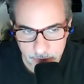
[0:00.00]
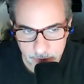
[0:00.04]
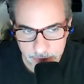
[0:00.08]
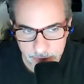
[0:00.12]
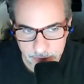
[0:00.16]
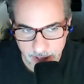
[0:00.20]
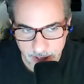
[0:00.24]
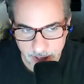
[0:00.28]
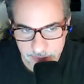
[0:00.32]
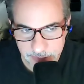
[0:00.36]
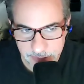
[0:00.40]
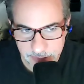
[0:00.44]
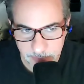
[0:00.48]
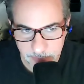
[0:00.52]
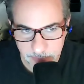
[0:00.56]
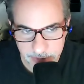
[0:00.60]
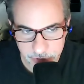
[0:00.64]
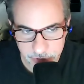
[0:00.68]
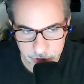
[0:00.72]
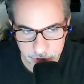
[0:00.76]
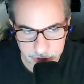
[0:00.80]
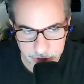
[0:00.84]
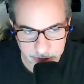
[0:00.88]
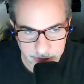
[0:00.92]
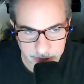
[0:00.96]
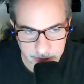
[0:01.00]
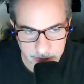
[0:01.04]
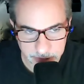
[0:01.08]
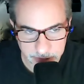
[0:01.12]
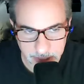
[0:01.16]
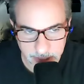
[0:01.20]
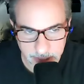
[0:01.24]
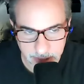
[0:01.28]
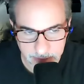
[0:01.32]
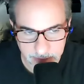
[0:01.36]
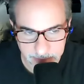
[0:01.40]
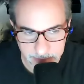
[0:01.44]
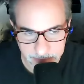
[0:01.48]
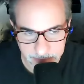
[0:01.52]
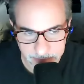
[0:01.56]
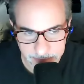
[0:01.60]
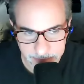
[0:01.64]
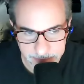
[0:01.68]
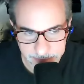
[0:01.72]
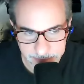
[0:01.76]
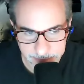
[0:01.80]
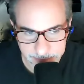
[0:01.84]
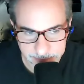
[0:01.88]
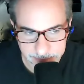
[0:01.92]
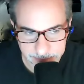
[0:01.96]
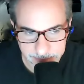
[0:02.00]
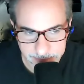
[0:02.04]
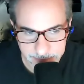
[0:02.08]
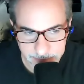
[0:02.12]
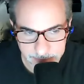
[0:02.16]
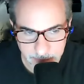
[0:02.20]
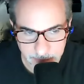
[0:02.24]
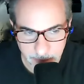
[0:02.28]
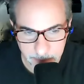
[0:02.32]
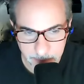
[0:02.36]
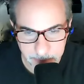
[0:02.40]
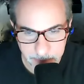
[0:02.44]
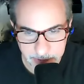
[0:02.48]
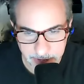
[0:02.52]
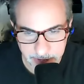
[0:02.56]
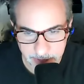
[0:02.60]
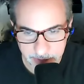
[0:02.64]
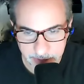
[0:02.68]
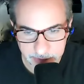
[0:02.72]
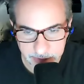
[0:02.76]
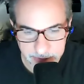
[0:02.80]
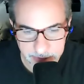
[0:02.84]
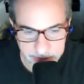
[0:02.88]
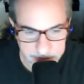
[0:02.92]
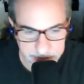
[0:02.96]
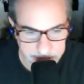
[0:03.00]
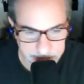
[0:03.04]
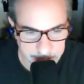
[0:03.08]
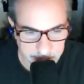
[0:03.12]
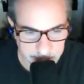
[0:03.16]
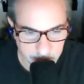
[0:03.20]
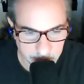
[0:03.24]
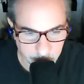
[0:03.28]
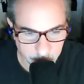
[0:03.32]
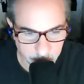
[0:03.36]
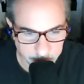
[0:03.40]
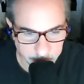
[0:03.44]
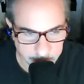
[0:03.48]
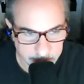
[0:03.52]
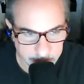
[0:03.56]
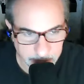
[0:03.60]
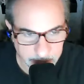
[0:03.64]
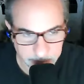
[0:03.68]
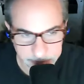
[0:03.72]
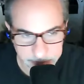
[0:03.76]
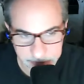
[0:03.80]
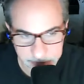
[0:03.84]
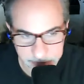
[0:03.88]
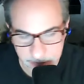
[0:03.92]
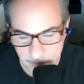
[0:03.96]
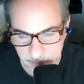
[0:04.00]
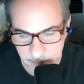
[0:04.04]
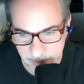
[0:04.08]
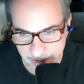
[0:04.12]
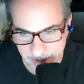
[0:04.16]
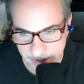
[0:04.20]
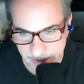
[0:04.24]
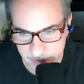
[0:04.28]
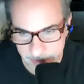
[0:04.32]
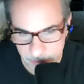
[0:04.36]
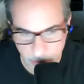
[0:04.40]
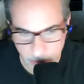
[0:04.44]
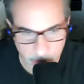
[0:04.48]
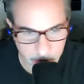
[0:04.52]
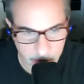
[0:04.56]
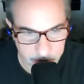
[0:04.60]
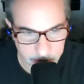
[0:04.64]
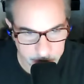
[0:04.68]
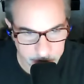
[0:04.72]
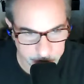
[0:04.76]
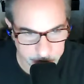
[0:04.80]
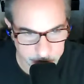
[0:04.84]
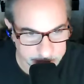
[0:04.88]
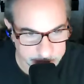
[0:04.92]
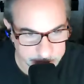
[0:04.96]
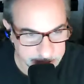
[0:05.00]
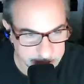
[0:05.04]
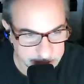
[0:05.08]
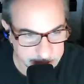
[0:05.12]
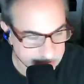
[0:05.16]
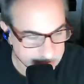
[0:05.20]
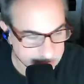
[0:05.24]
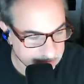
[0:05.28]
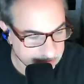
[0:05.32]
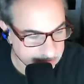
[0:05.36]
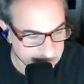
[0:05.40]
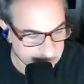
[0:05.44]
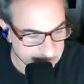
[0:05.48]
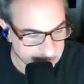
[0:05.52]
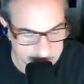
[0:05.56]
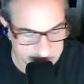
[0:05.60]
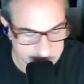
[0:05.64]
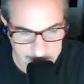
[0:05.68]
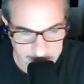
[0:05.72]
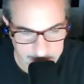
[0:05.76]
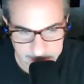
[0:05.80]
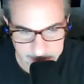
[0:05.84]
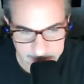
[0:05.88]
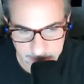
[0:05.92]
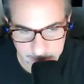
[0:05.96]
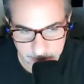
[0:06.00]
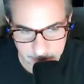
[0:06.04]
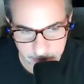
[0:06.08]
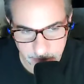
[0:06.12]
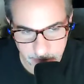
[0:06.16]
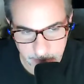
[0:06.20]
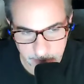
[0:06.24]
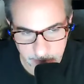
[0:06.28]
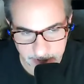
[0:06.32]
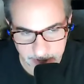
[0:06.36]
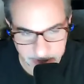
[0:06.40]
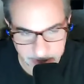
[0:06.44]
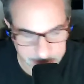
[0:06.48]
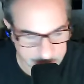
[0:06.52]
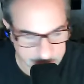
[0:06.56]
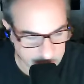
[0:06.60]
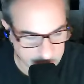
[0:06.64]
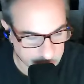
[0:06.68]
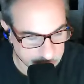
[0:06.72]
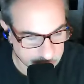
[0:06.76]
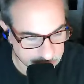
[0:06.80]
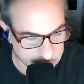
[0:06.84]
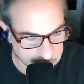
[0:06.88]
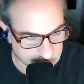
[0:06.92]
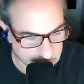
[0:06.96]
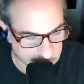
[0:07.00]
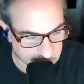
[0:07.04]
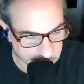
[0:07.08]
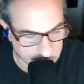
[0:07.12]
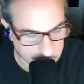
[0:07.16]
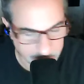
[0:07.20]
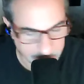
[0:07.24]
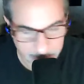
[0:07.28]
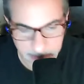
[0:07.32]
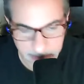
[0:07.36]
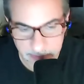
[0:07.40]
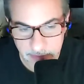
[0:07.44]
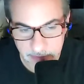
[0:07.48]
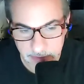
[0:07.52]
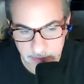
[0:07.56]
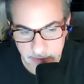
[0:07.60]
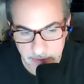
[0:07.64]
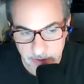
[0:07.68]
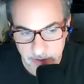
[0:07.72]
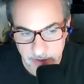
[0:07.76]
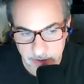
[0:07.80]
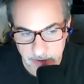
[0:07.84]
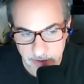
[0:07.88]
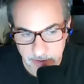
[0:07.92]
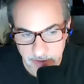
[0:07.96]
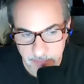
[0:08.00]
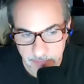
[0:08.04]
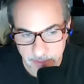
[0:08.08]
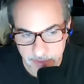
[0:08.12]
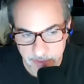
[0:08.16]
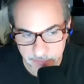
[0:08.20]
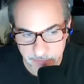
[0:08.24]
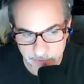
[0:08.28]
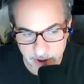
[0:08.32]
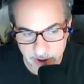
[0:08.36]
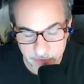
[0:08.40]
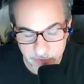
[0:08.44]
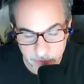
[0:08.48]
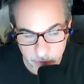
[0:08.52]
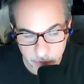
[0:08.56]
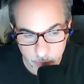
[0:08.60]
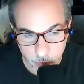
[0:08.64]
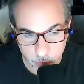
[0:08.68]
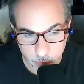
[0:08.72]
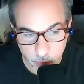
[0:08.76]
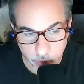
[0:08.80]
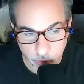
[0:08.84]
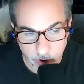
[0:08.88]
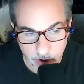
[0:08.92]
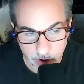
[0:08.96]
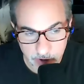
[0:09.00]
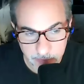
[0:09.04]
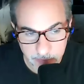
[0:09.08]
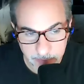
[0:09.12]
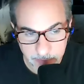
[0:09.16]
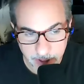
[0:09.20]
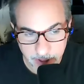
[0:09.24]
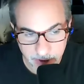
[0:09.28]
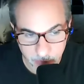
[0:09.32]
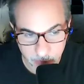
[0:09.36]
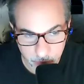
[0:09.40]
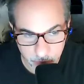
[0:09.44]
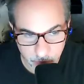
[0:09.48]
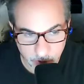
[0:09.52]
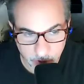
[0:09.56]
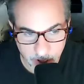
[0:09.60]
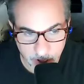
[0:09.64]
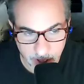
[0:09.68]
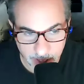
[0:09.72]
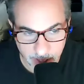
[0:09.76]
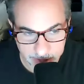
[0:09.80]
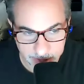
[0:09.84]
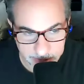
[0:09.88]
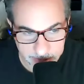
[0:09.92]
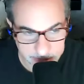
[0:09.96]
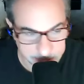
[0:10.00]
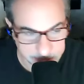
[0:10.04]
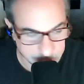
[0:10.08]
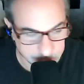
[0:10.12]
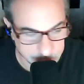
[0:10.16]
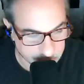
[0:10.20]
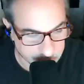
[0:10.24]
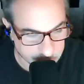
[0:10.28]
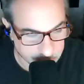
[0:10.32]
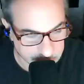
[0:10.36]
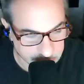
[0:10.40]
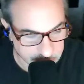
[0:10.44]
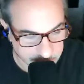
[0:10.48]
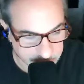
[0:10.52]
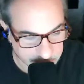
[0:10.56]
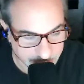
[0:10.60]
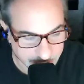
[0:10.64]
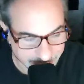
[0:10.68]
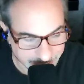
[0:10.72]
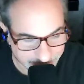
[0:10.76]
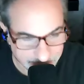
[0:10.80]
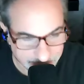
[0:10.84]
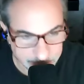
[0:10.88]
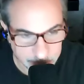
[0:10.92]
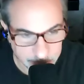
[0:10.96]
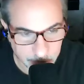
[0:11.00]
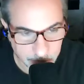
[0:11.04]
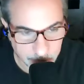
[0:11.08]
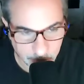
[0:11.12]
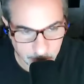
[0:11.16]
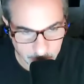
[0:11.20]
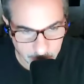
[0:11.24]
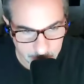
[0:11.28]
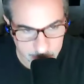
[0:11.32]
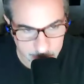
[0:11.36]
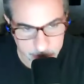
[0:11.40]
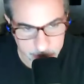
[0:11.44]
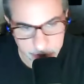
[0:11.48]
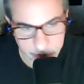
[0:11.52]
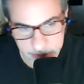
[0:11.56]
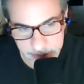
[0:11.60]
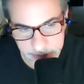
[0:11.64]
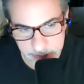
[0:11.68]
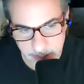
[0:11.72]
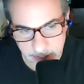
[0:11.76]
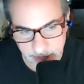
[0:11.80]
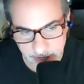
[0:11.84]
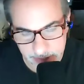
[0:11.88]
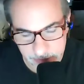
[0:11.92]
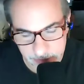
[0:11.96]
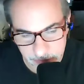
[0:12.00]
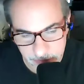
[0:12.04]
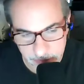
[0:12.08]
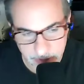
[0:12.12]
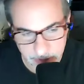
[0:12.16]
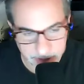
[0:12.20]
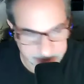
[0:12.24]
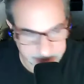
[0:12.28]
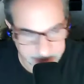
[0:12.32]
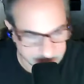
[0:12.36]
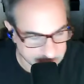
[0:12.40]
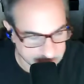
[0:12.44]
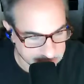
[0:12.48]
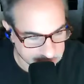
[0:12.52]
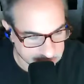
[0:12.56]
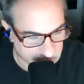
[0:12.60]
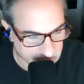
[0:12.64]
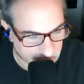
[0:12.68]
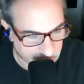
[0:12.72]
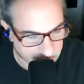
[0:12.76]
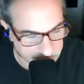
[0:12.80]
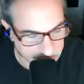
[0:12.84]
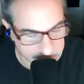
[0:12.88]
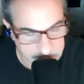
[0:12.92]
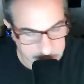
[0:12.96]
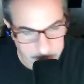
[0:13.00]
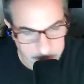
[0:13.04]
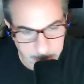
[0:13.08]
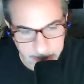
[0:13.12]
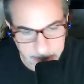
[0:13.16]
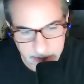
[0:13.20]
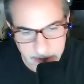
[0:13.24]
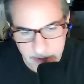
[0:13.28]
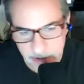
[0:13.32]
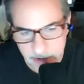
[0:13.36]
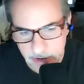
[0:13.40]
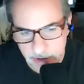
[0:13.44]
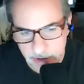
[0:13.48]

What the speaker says: not to mention a big deal when it comes to the band Argent, as that's another band he was in. My favorite work by Rod is going to be in Argent. I do like The Zombies, but